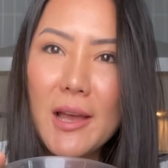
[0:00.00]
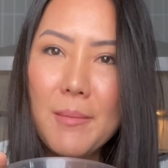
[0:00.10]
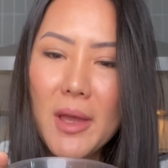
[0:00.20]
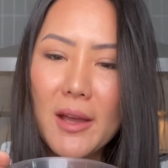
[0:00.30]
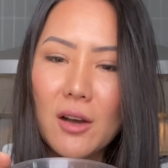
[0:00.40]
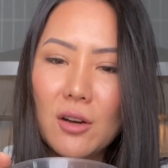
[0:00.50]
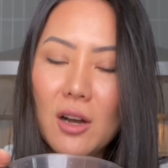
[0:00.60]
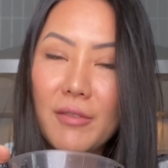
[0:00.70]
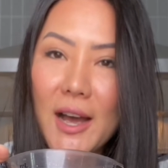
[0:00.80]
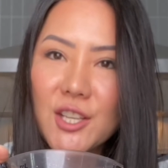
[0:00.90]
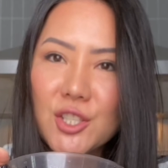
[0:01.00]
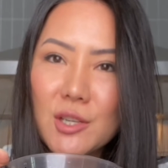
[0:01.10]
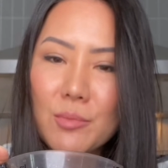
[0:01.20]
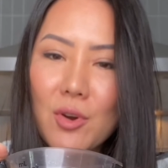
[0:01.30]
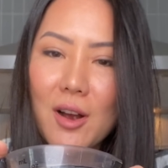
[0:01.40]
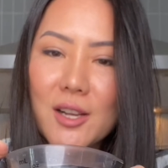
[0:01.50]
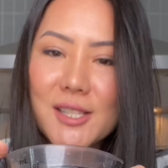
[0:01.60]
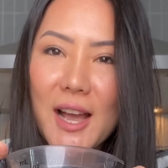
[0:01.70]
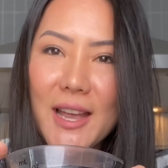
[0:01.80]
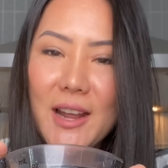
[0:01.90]
ml of hydrogen
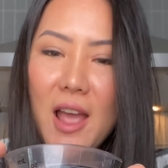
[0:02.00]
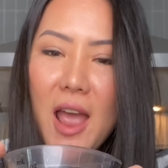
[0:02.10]
peroxide,